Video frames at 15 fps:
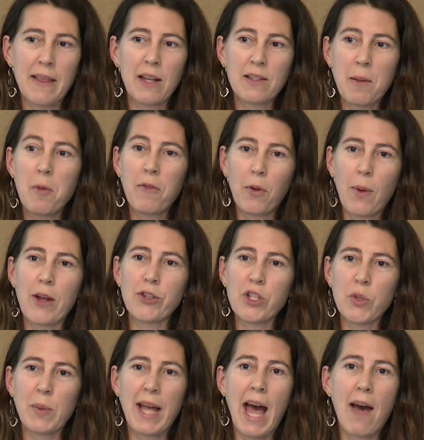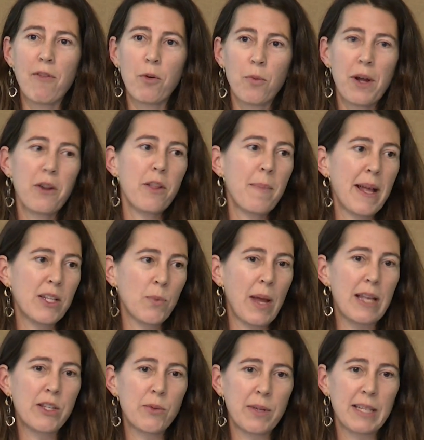I think some of the questions we have are what are the best
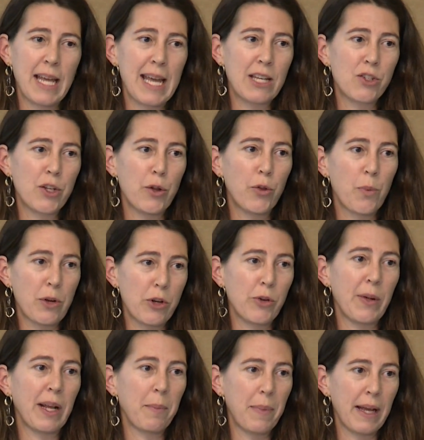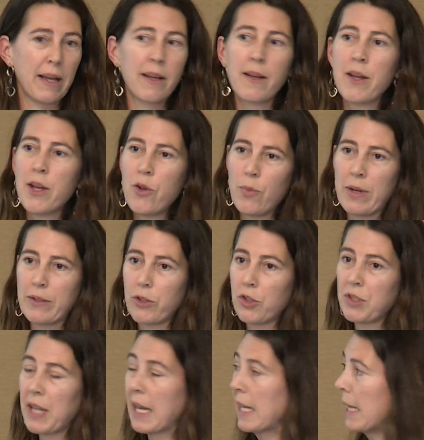ways to engage youth when you're doing a big research
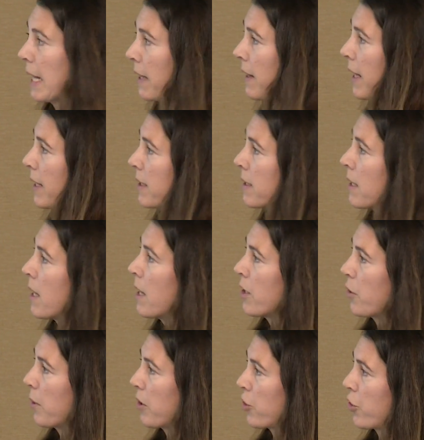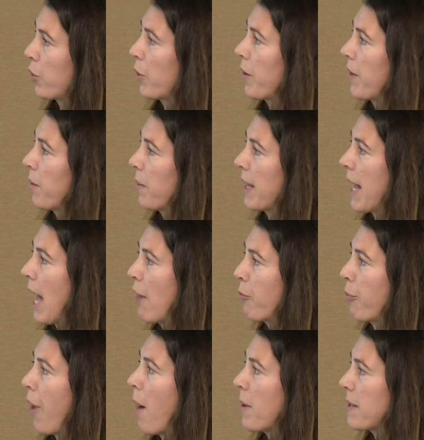study like this to ensure that we
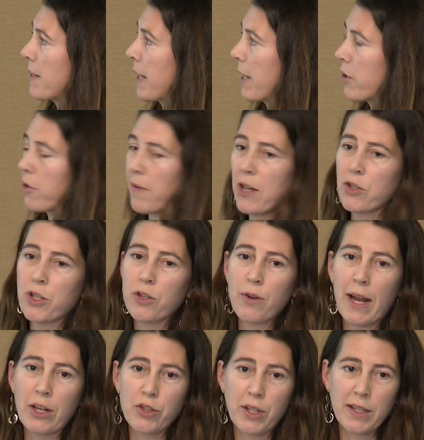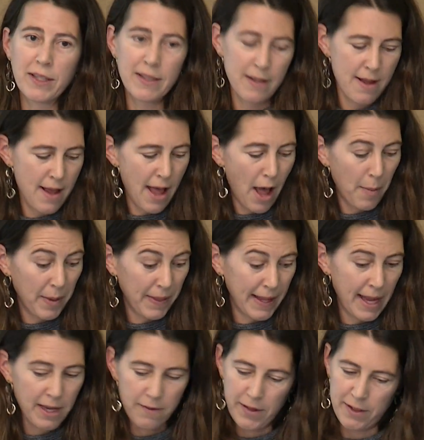have promising intervention directions um, at
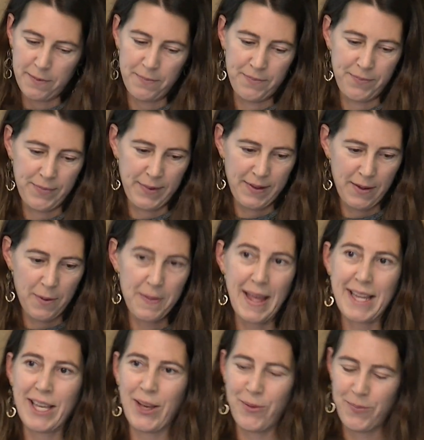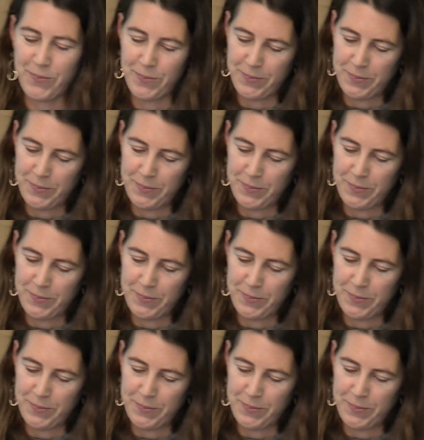the end of it. So thank you.